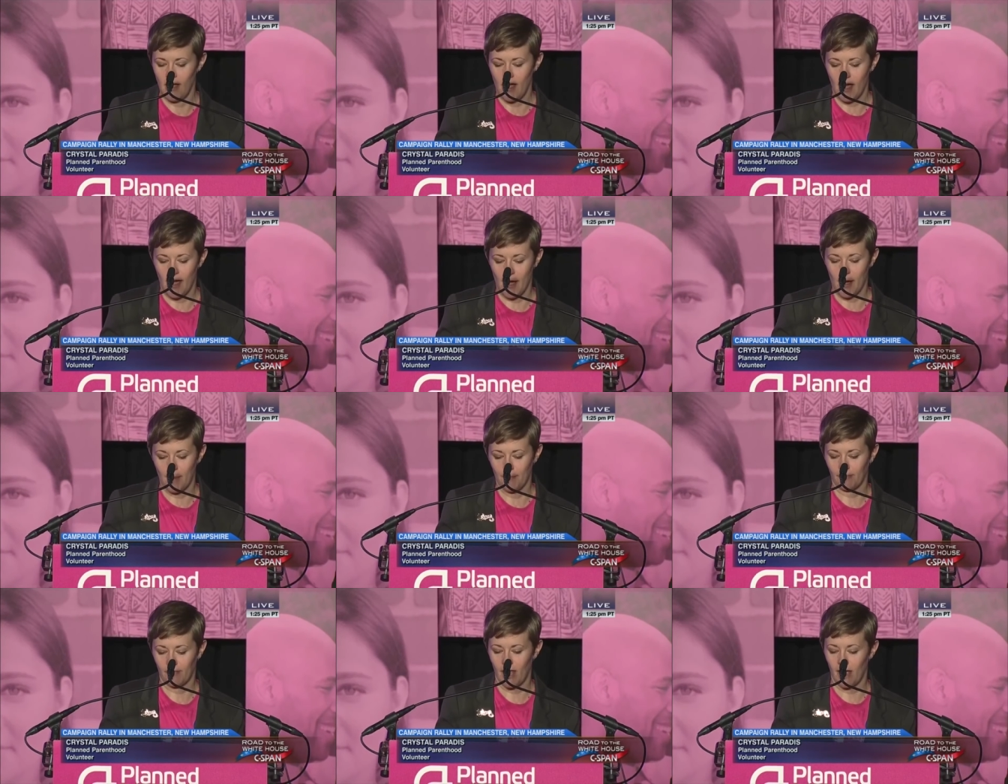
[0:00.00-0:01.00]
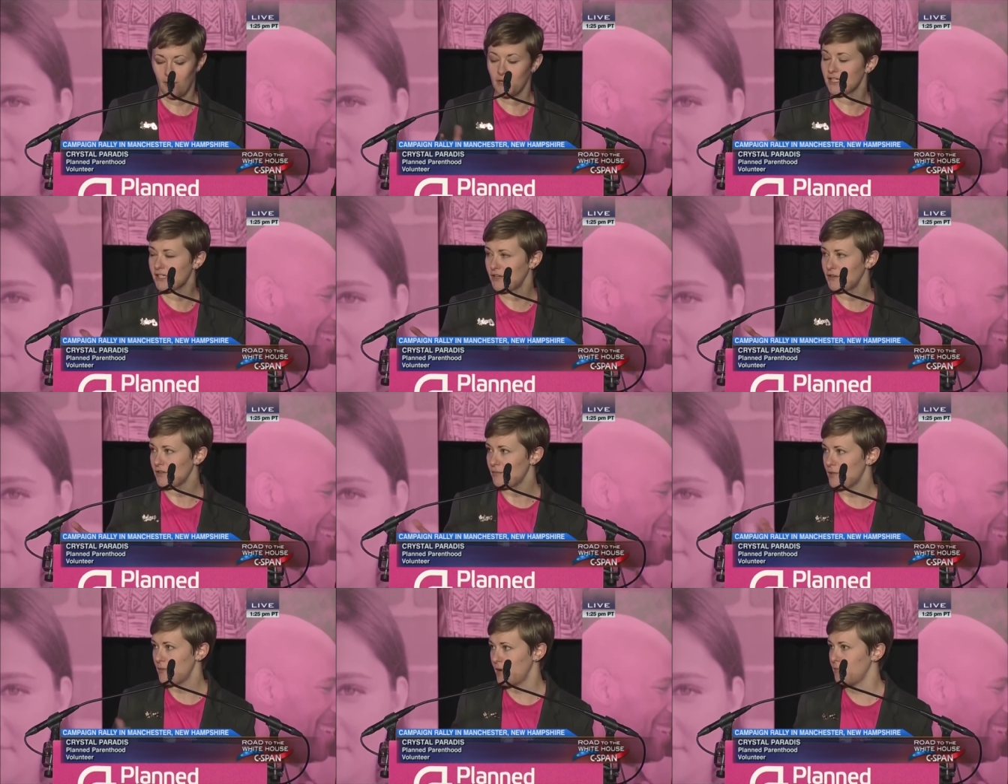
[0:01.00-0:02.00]
I want to tell you a little
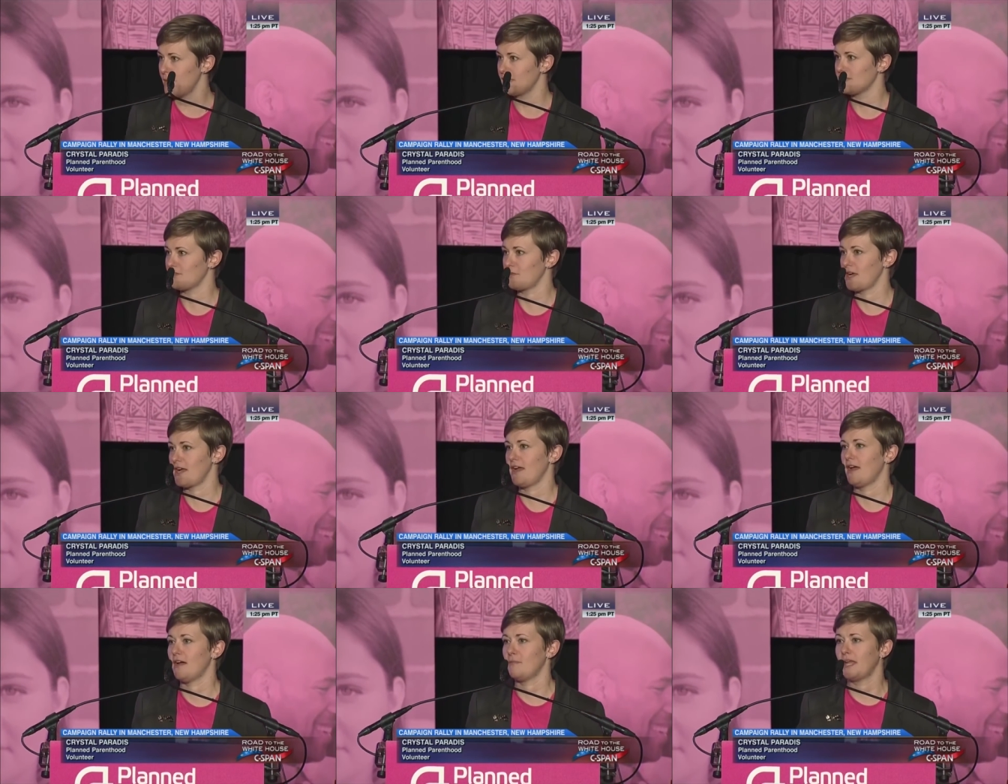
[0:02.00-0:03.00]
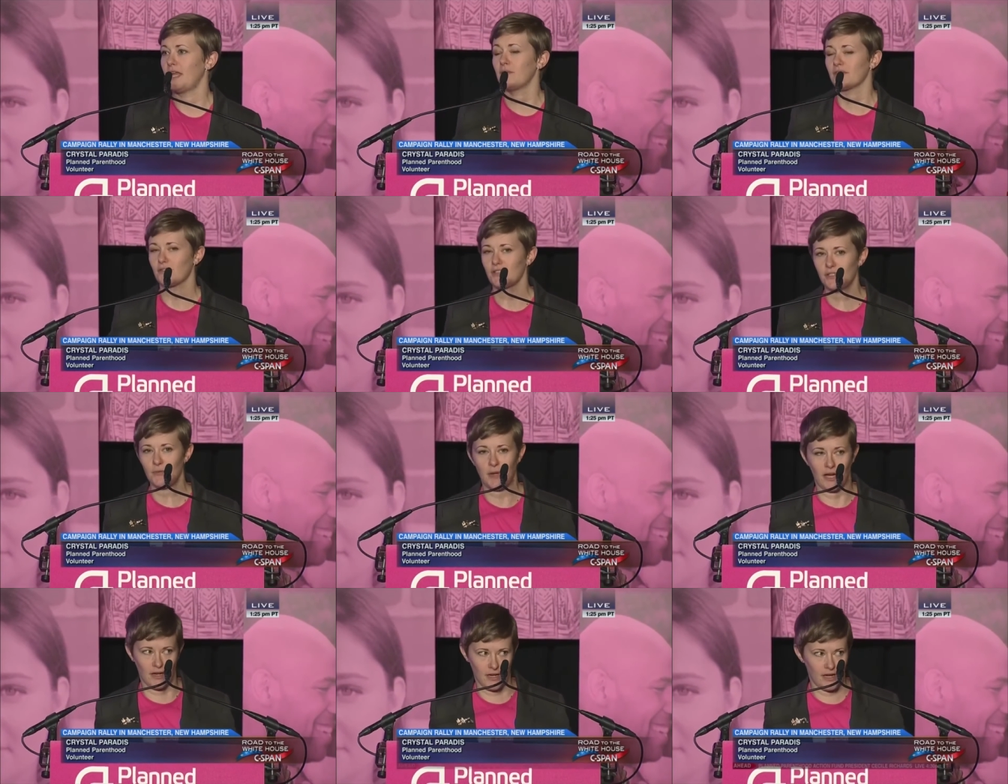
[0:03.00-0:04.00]
bit about my story. My name is Crystal
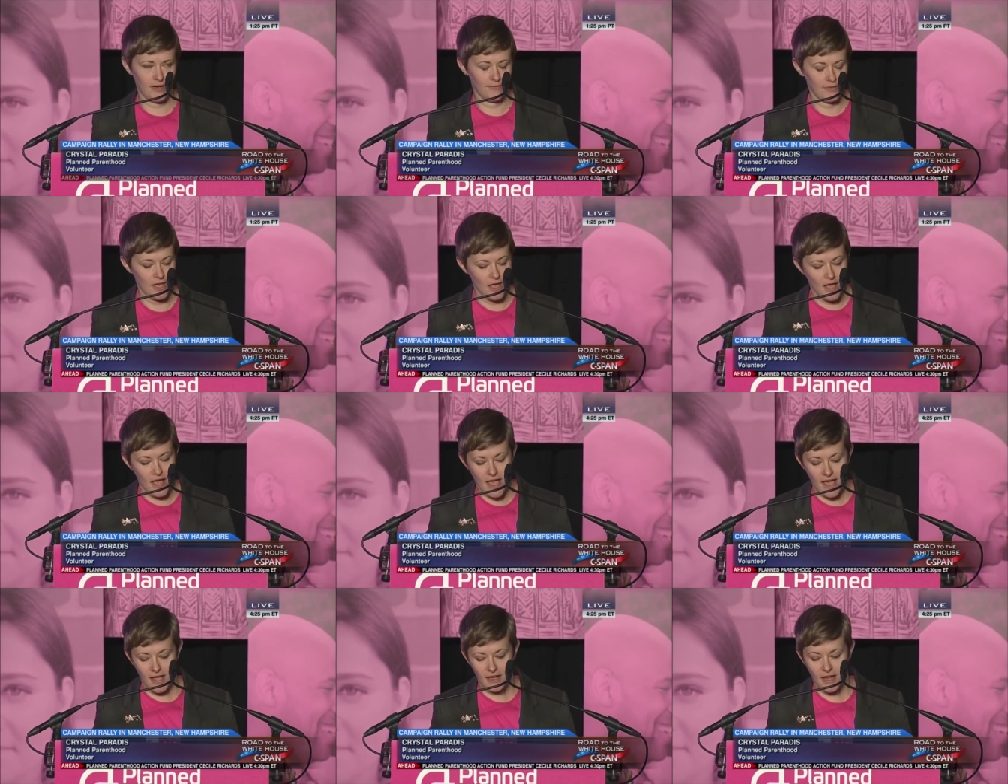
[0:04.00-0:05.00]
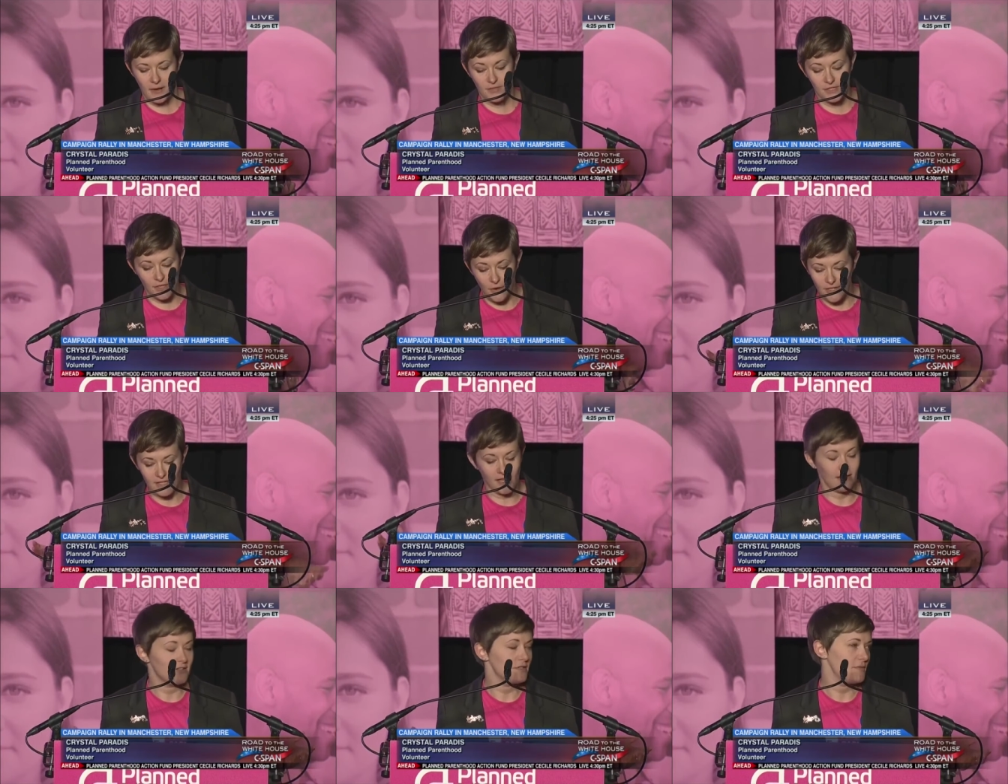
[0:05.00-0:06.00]
Paradis, and I'm so
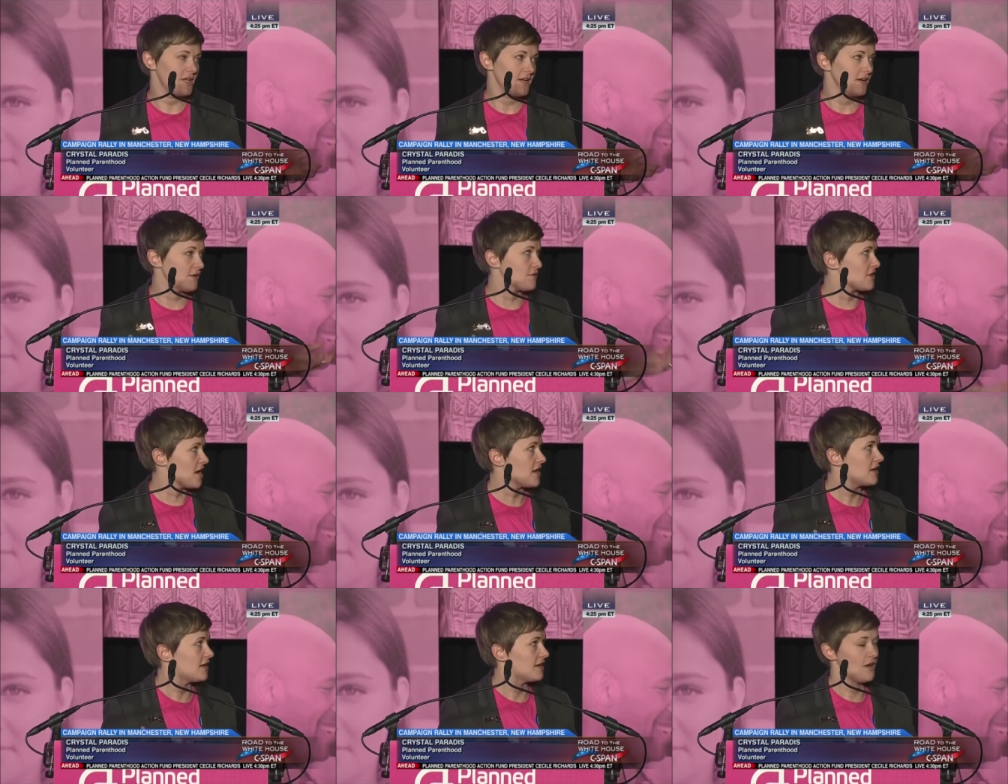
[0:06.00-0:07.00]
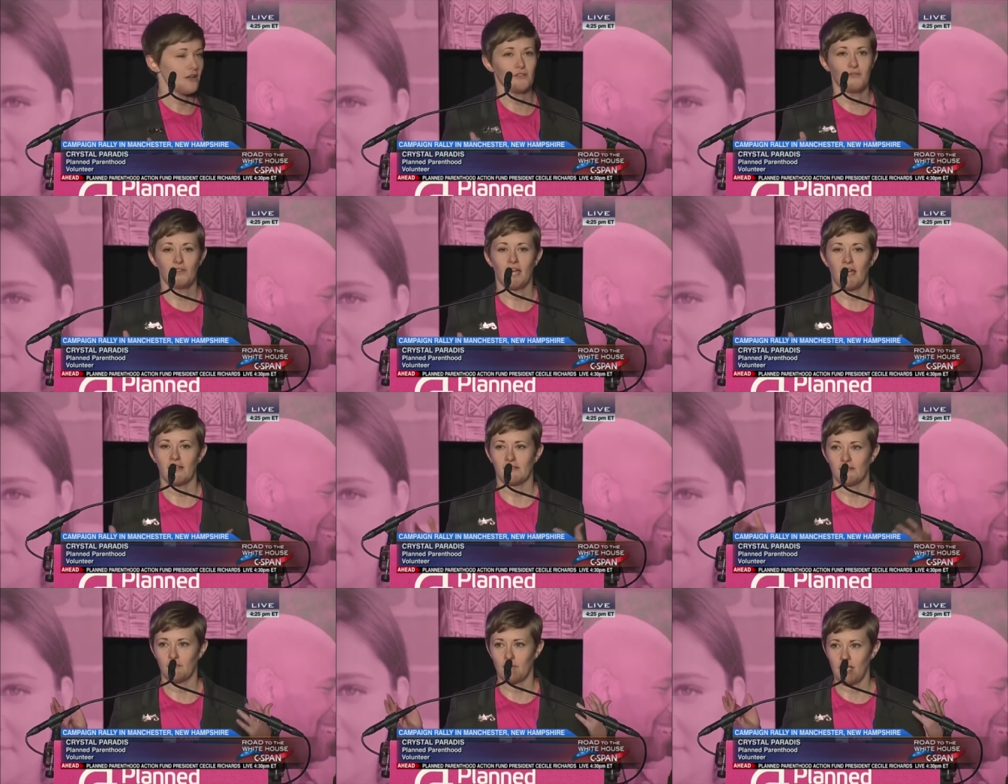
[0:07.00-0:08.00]
excited to be here with Hannah and all of you guys
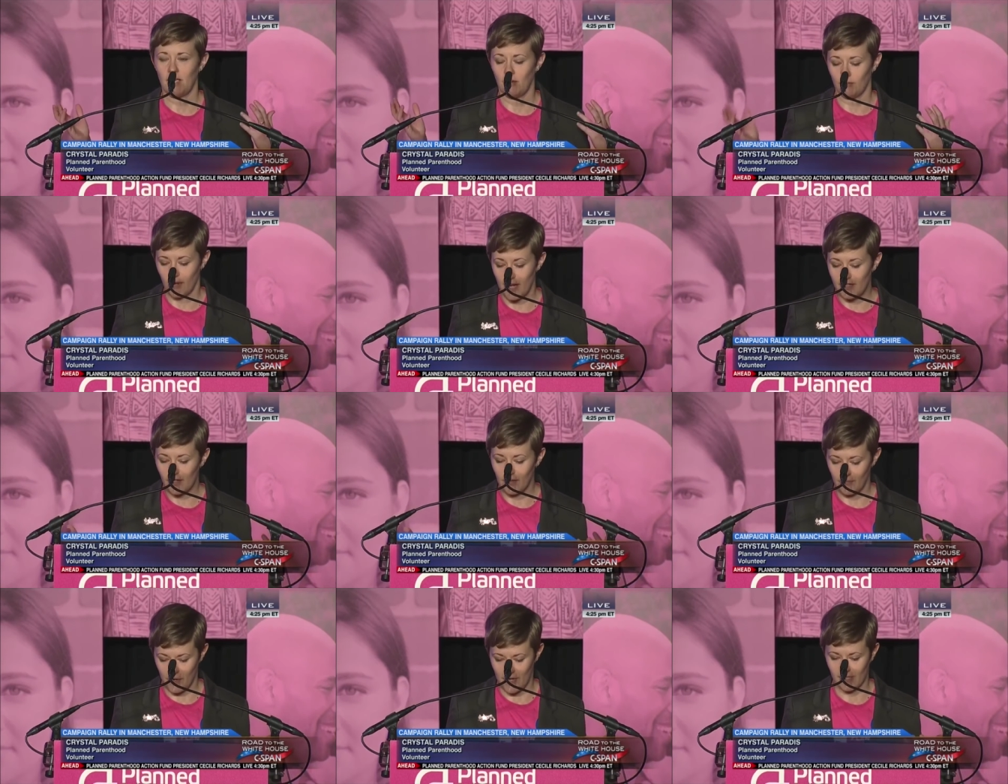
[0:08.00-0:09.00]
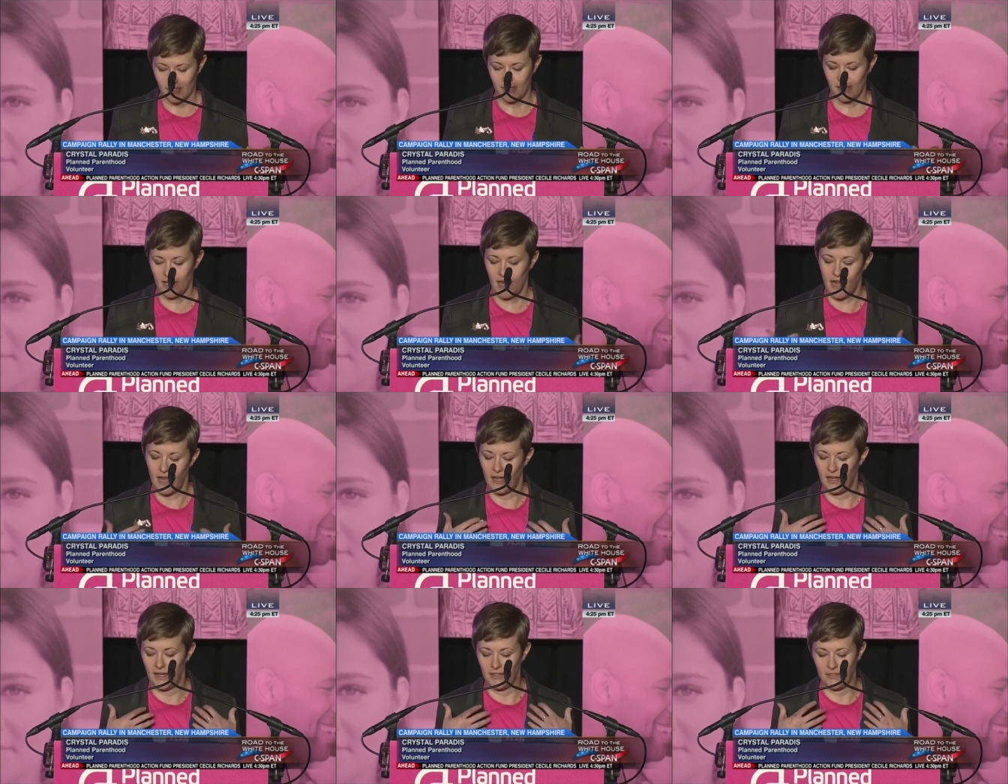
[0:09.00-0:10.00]
as we raise our voices
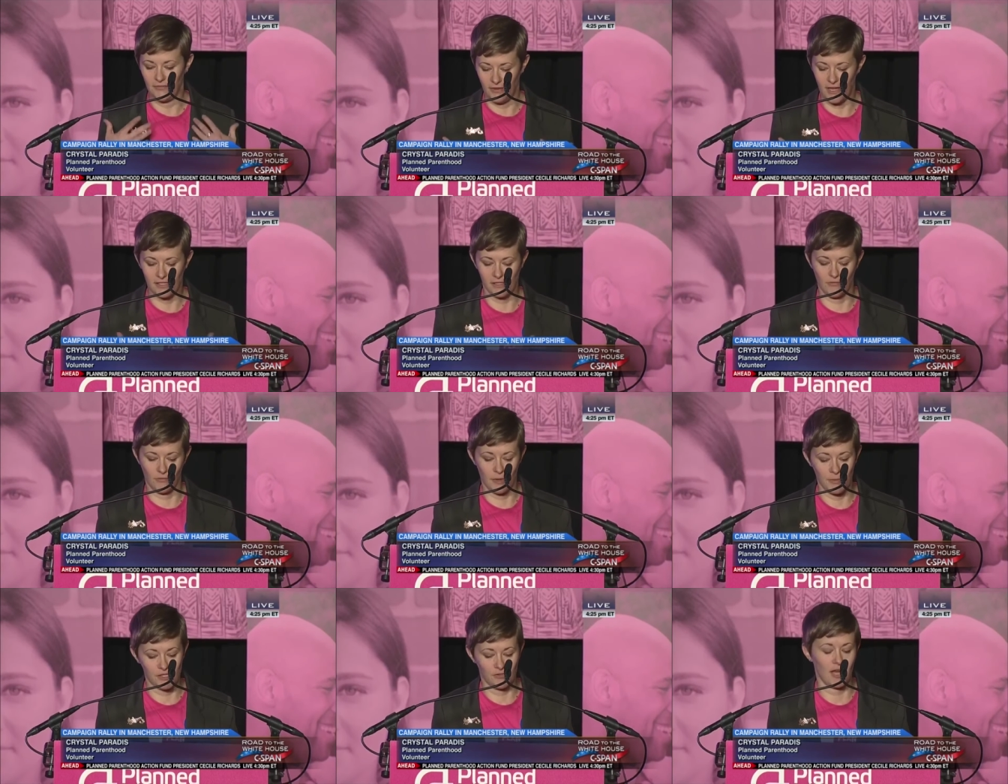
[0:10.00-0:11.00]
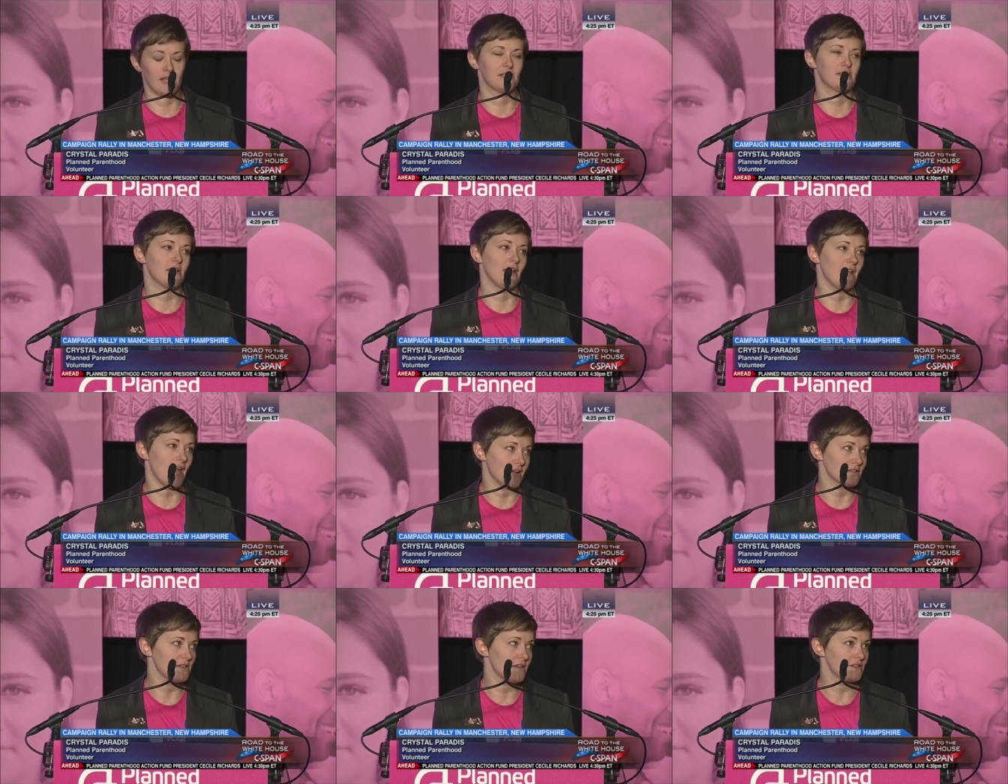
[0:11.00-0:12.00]
today in defense of women's rights and
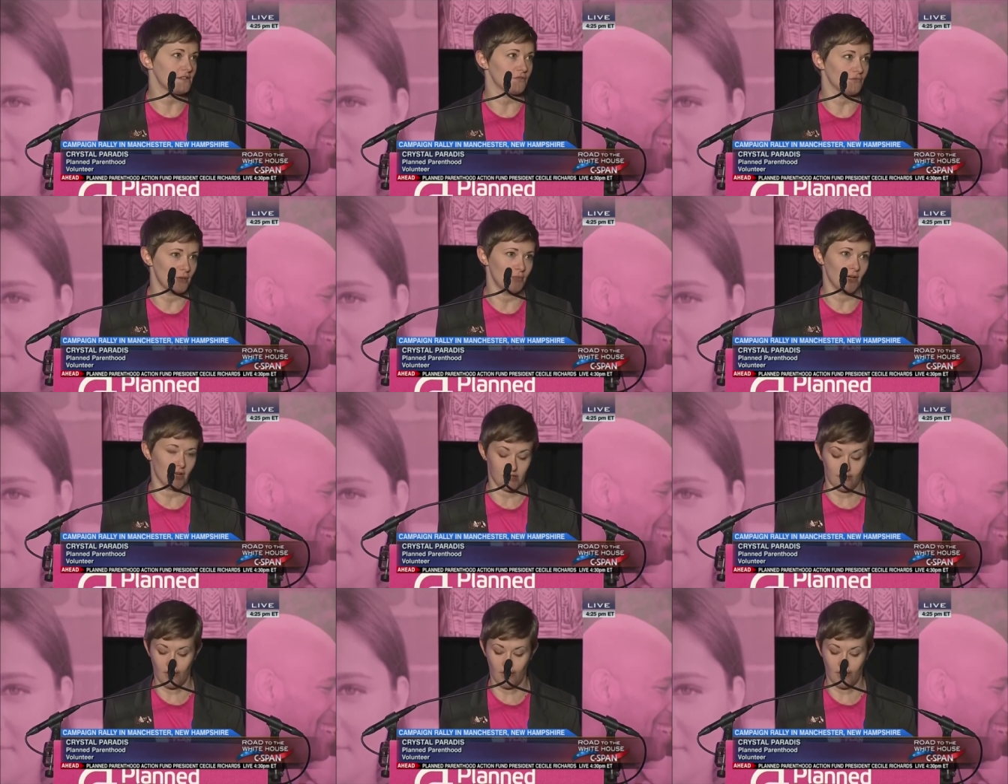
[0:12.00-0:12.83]
access to reproductive